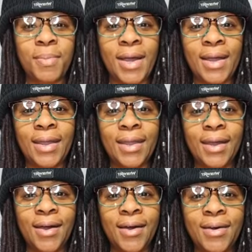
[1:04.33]
my
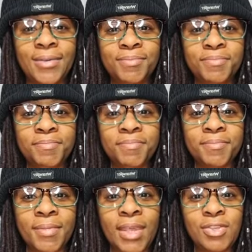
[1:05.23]
um,
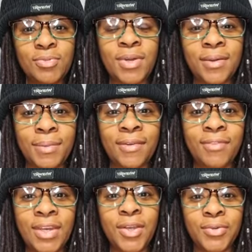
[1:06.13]
into my my
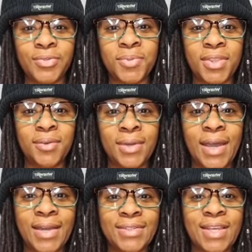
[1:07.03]
videos with you
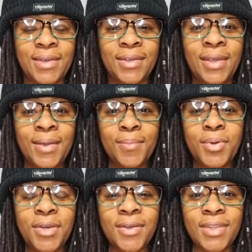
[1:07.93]
guys. I
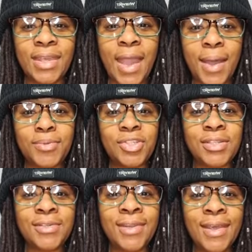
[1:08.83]
put it on the
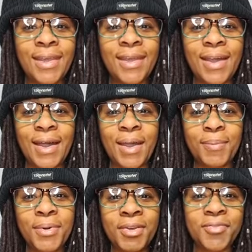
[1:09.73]
caption. I
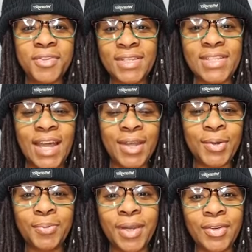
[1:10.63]
put it for the
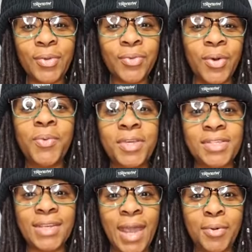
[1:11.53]
title, but I don't always
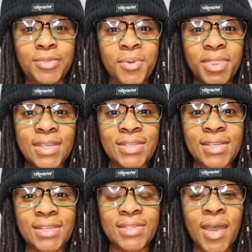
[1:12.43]
announce what this
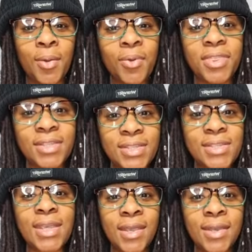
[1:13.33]
is. Well, this is
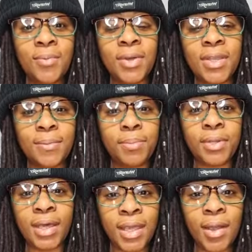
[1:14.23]
the Anyone Can
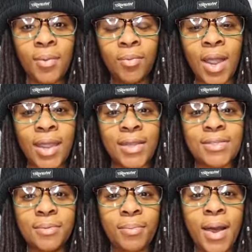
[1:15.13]
Play Right
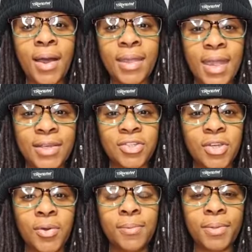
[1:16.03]
podcast
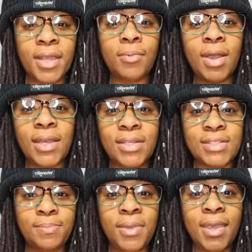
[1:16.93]
show, and Playwrite
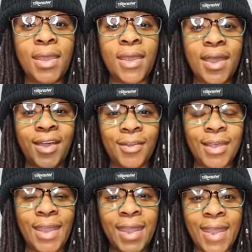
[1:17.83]
is P L
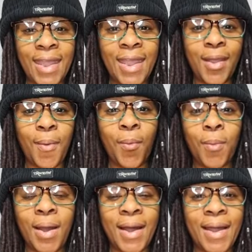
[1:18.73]
A
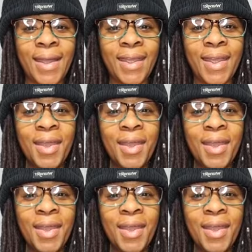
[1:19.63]
Y